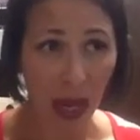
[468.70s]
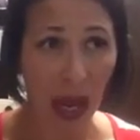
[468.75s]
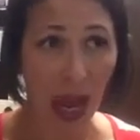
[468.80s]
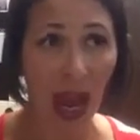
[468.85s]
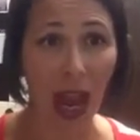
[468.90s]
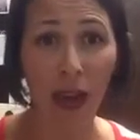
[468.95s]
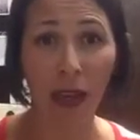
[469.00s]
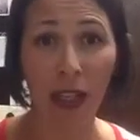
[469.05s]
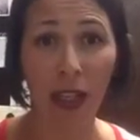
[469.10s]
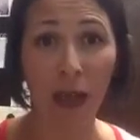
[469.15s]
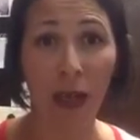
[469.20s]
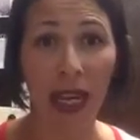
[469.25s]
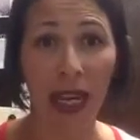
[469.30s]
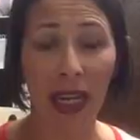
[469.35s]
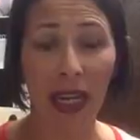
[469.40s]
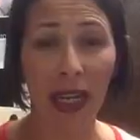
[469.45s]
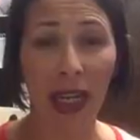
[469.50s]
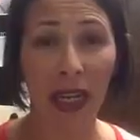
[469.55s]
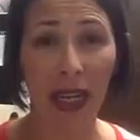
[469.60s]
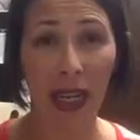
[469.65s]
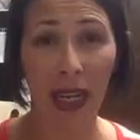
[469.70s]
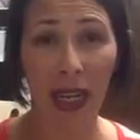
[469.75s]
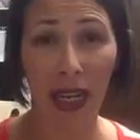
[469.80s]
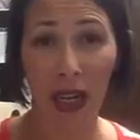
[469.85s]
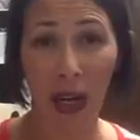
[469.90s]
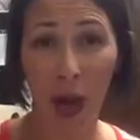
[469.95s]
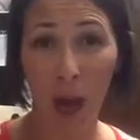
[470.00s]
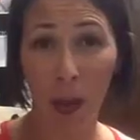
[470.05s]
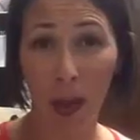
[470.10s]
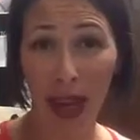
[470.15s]
how to make
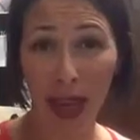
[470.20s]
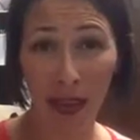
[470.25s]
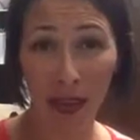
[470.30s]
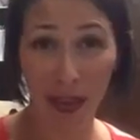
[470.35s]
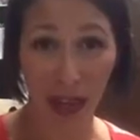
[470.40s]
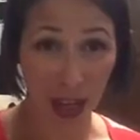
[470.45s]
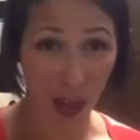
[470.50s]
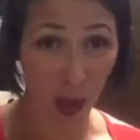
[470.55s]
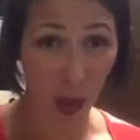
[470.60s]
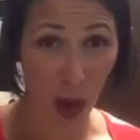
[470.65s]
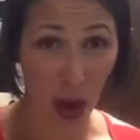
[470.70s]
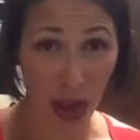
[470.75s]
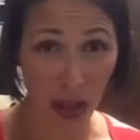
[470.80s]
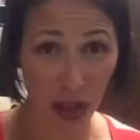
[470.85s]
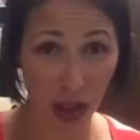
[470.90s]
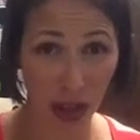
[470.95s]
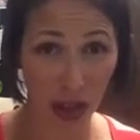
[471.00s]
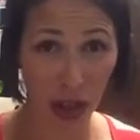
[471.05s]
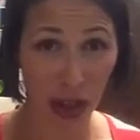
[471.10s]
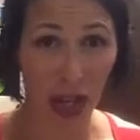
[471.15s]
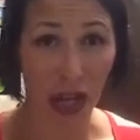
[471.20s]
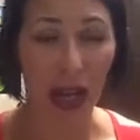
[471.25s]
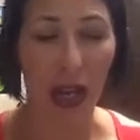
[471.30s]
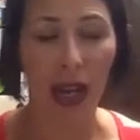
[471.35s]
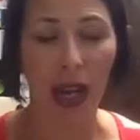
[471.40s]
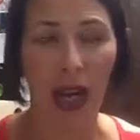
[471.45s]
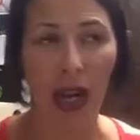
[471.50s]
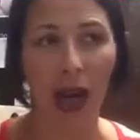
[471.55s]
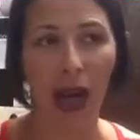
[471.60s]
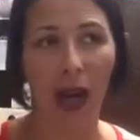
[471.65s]
homemade face wash,
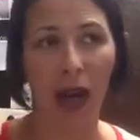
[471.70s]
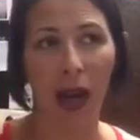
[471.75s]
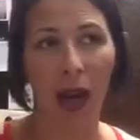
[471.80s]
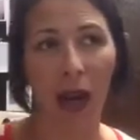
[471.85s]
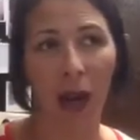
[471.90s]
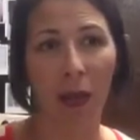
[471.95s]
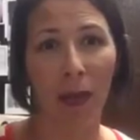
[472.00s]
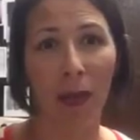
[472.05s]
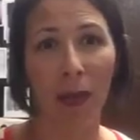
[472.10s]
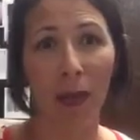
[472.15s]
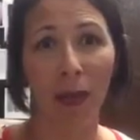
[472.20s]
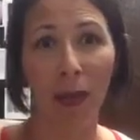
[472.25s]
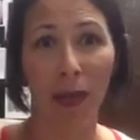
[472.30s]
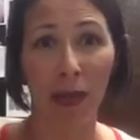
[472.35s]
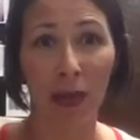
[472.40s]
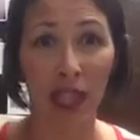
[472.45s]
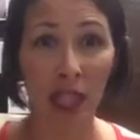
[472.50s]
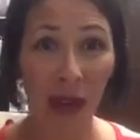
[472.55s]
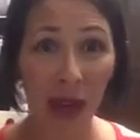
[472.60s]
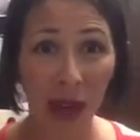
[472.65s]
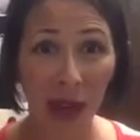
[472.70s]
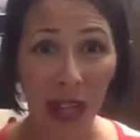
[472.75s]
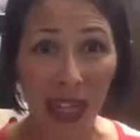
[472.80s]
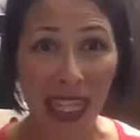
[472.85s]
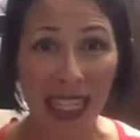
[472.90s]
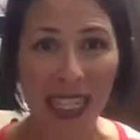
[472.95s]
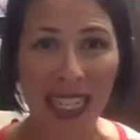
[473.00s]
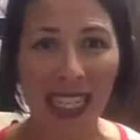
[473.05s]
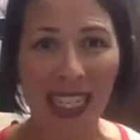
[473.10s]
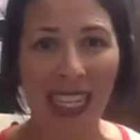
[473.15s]

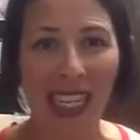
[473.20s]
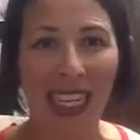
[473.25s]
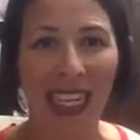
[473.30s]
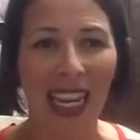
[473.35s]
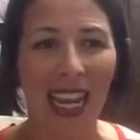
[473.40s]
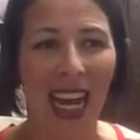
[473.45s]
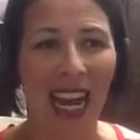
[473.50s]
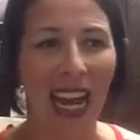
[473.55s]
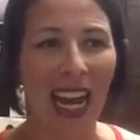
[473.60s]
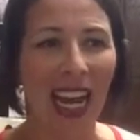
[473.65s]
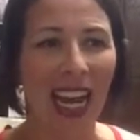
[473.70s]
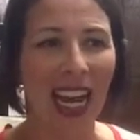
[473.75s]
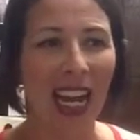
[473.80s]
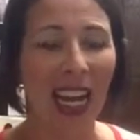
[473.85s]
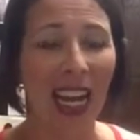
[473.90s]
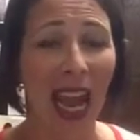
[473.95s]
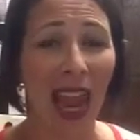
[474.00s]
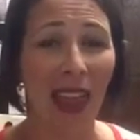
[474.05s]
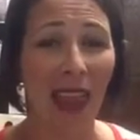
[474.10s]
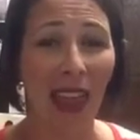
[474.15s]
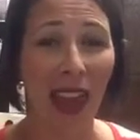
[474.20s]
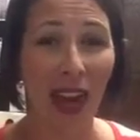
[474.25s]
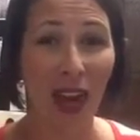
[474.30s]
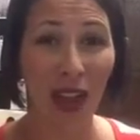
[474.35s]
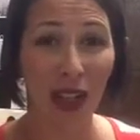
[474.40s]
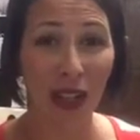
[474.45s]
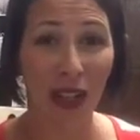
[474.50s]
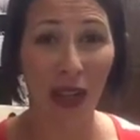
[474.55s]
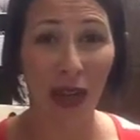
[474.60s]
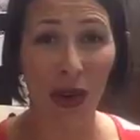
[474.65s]
deodorant, and then
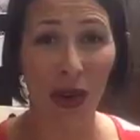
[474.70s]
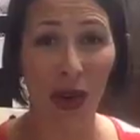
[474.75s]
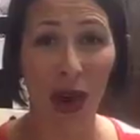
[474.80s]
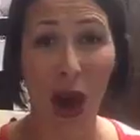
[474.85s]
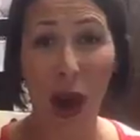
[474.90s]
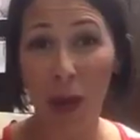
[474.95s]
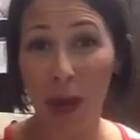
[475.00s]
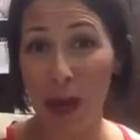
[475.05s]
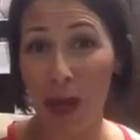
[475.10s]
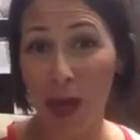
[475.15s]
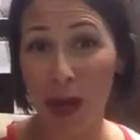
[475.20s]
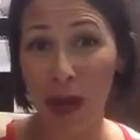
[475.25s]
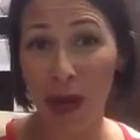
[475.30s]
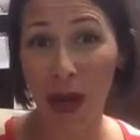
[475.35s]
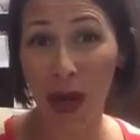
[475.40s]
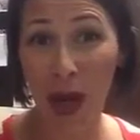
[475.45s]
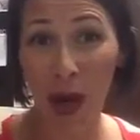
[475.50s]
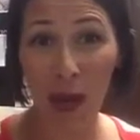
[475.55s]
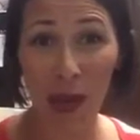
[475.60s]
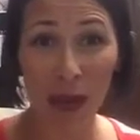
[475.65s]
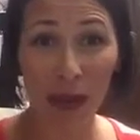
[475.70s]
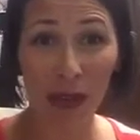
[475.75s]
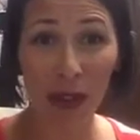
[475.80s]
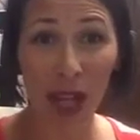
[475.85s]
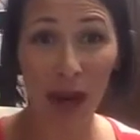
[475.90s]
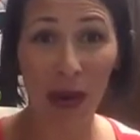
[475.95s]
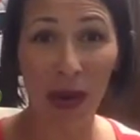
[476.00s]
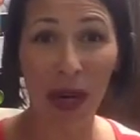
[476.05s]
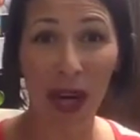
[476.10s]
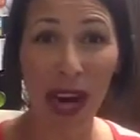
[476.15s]
also almond milk, almond
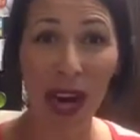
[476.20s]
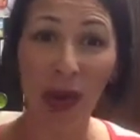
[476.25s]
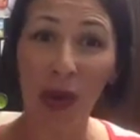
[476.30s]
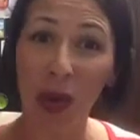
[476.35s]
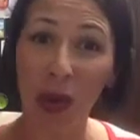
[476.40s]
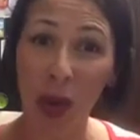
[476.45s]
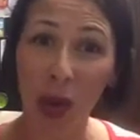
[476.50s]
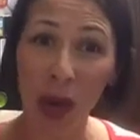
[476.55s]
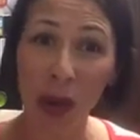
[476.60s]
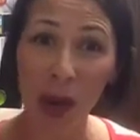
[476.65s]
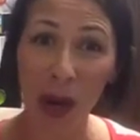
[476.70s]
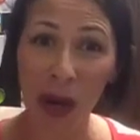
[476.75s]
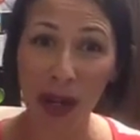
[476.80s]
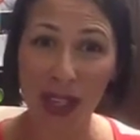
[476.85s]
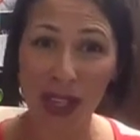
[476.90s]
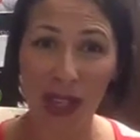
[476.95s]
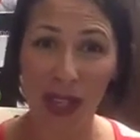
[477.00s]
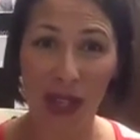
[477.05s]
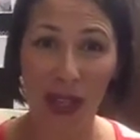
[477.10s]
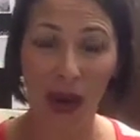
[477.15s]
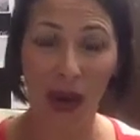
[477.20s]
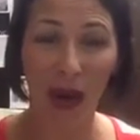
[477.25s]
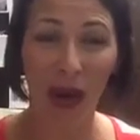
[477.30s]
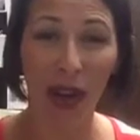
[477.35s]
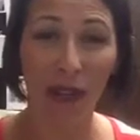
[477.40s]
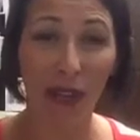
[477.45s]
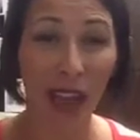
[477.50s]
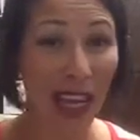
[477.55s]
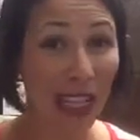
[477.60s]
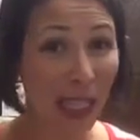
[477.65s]
flour, and granola bars. So
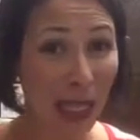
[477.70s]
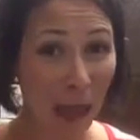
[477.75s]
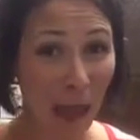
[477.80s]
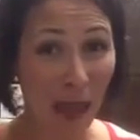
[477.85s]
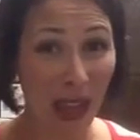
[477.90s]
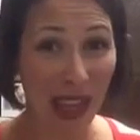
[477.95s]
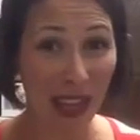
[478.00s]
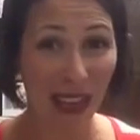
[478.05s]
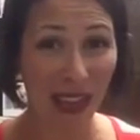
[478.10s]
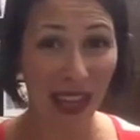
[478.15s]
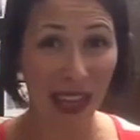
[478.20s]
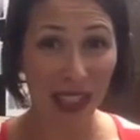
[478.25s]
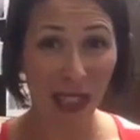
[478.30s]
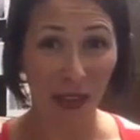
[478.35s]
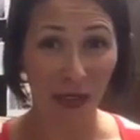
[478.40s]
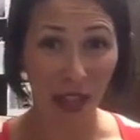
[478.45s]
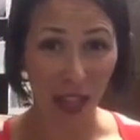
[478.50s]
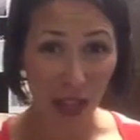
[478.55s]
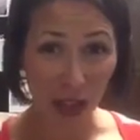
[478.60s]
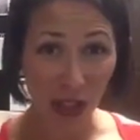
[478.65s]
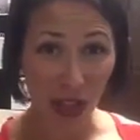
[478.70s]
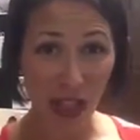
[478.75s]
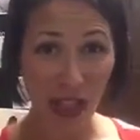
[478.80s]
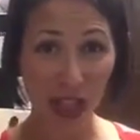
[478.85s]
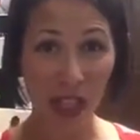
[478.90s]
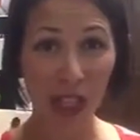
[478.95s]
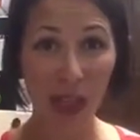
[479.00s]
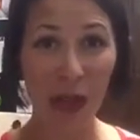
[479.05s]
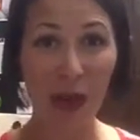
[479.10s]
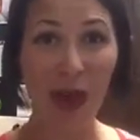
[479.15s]
if that's something that is of interest
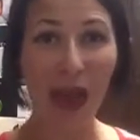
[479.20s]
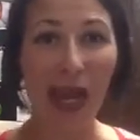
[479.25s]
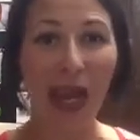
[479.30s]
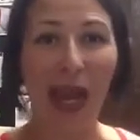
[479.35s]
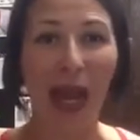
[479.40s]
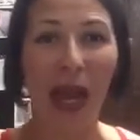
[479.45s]
to you,